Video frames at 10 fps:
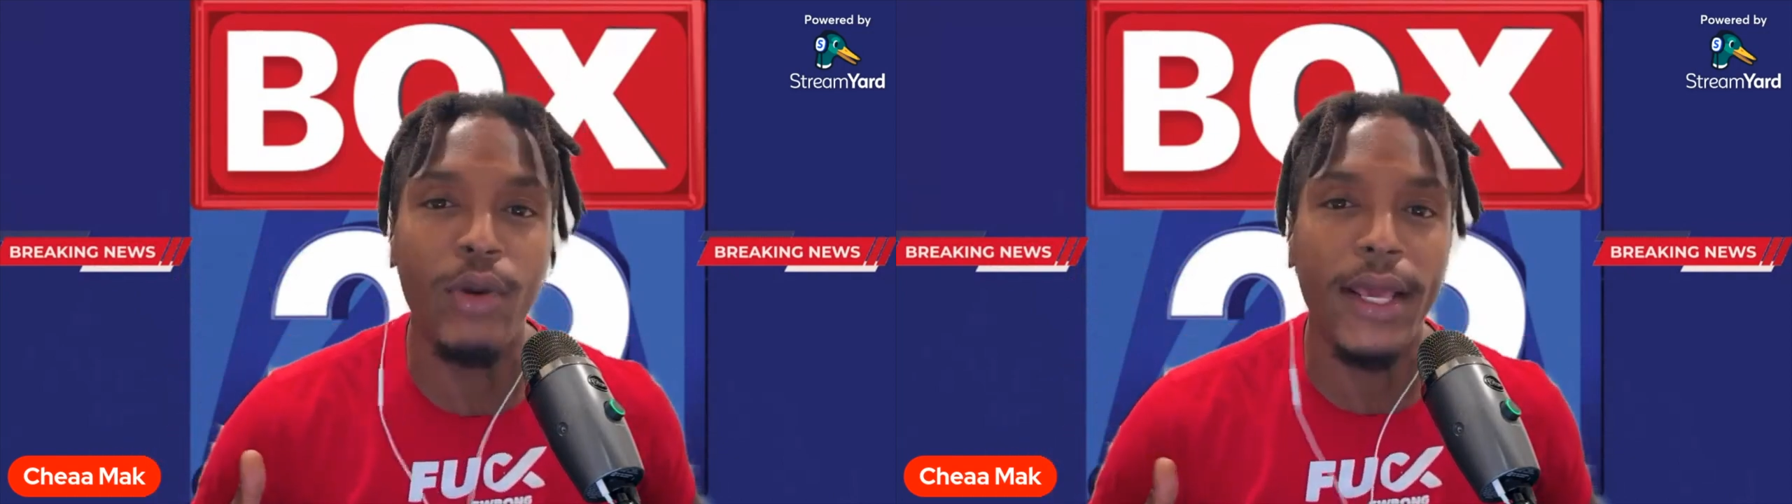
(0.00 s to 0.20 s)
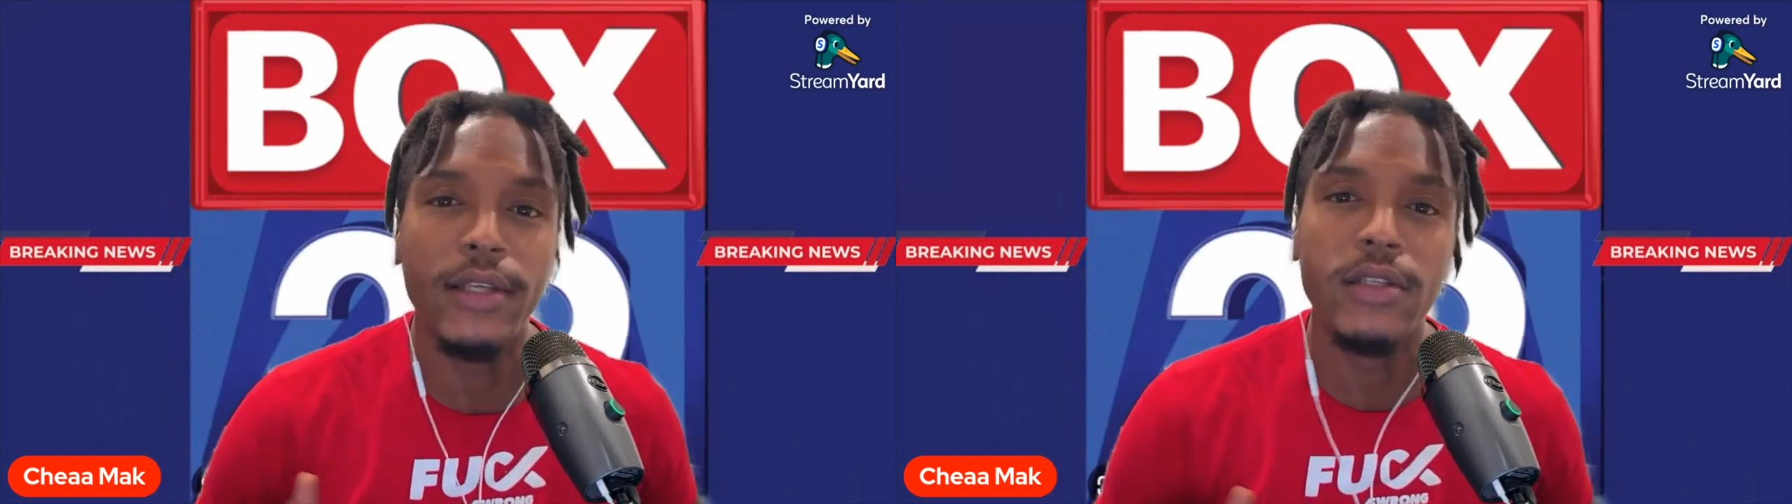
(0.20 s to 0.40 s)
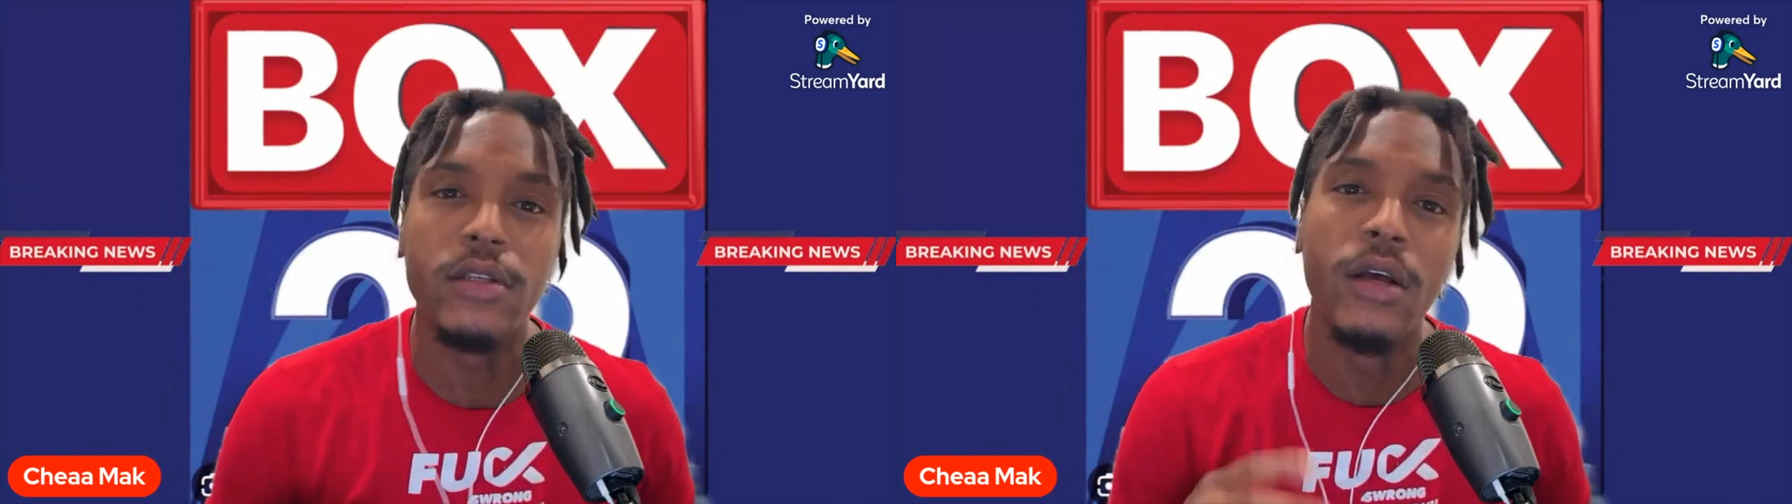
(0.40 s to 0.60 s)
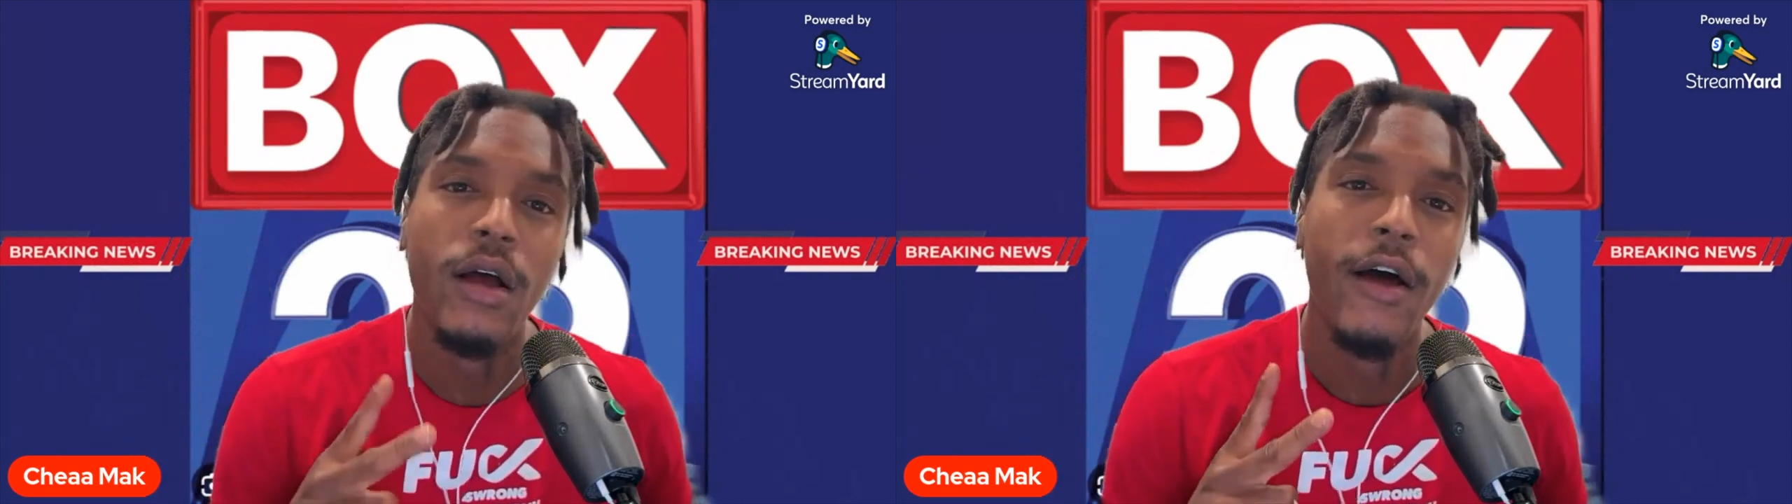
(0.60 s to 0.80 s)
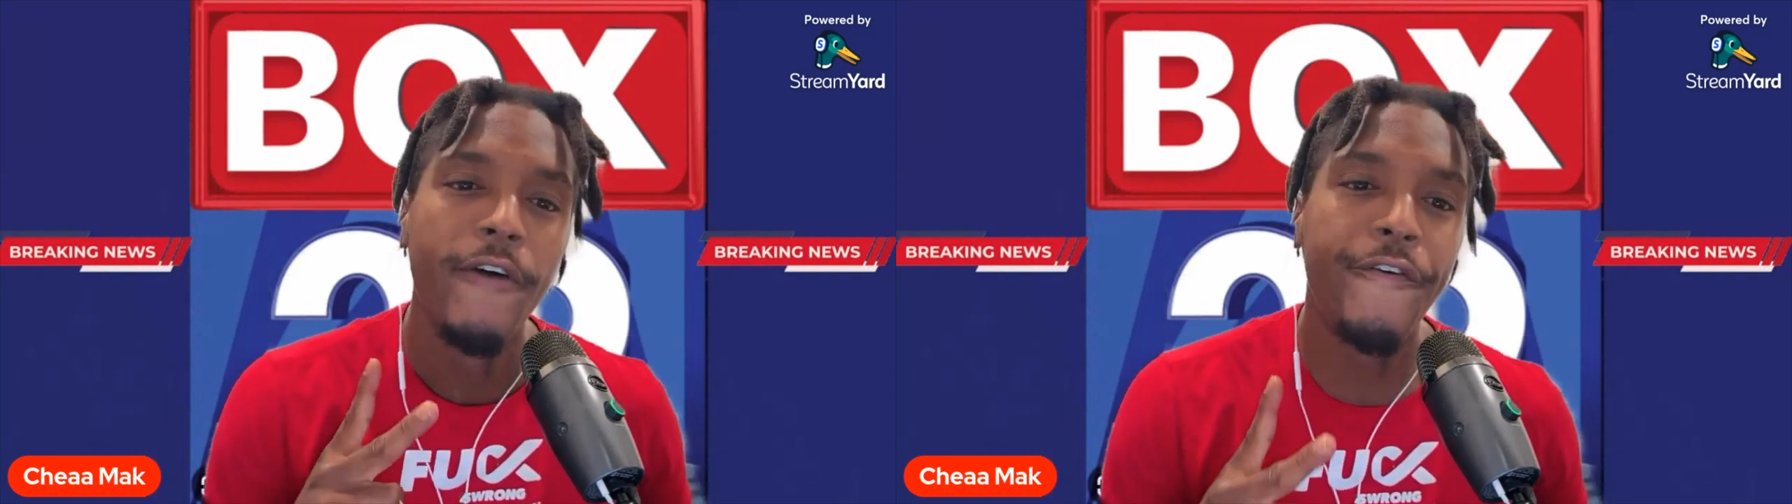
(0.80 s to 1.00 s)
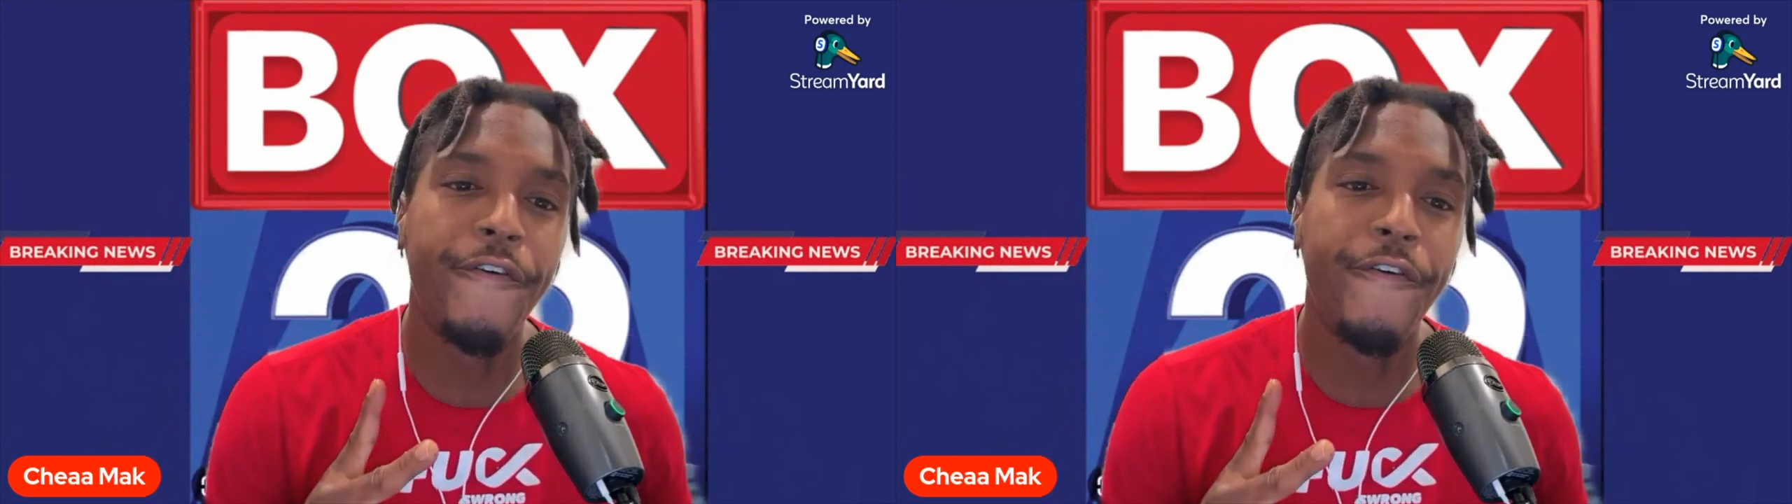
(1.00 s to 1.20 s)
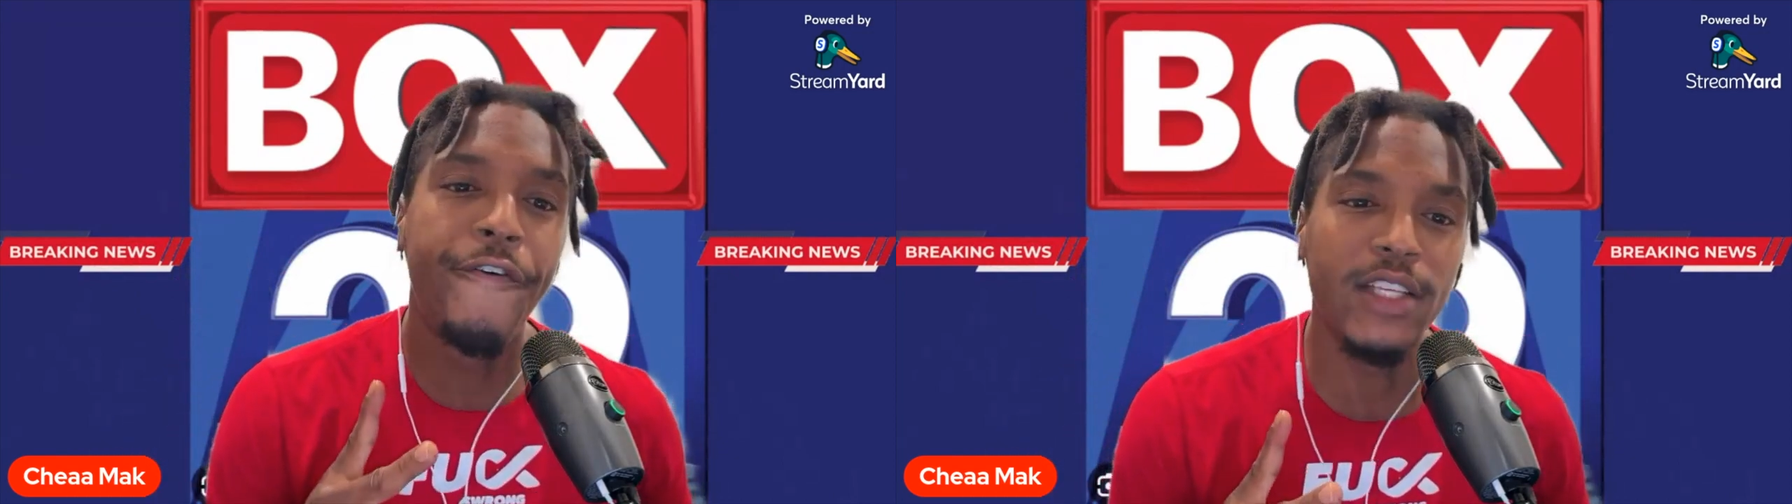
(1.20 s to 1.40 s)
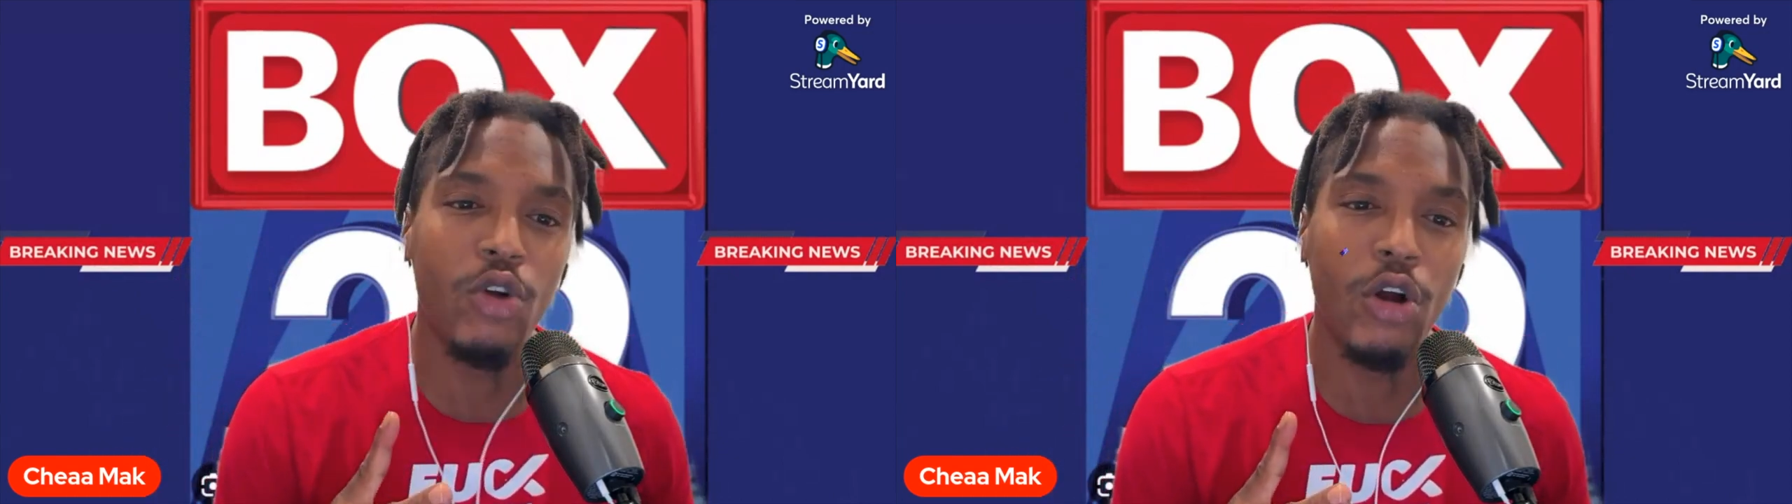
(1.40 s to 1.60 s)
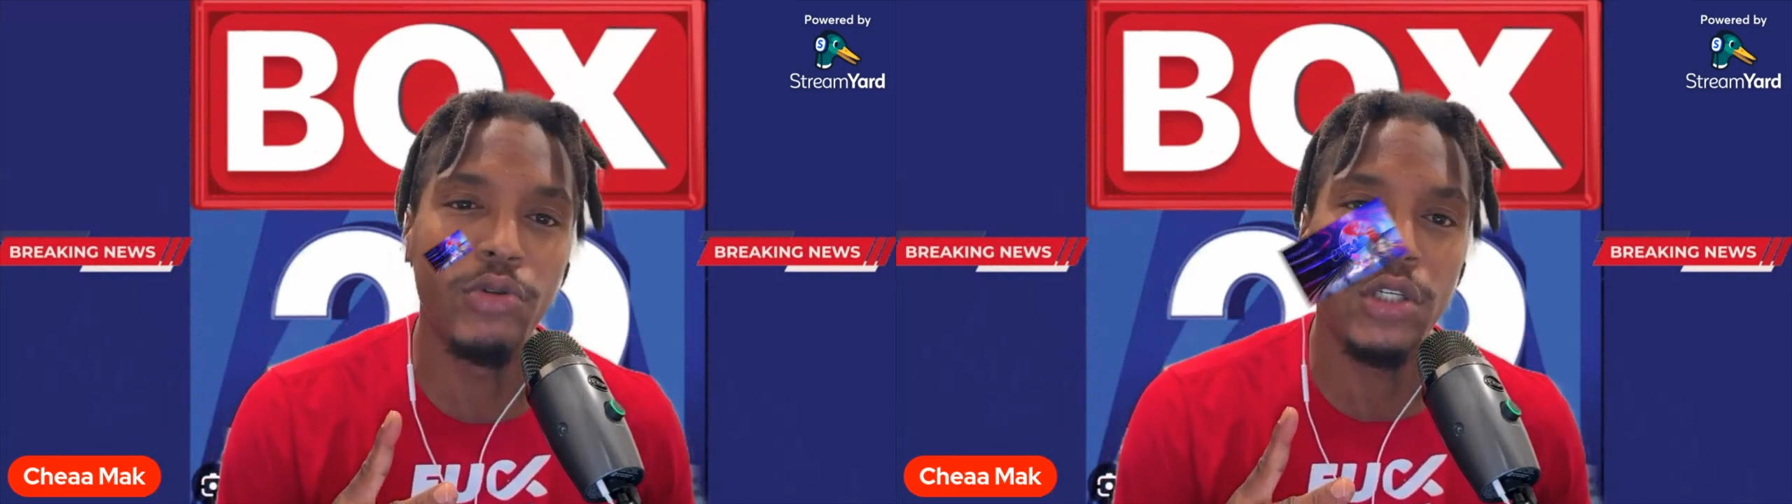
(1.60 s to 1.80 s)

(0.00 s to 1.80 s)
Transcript: niggas. Fuck is wrong with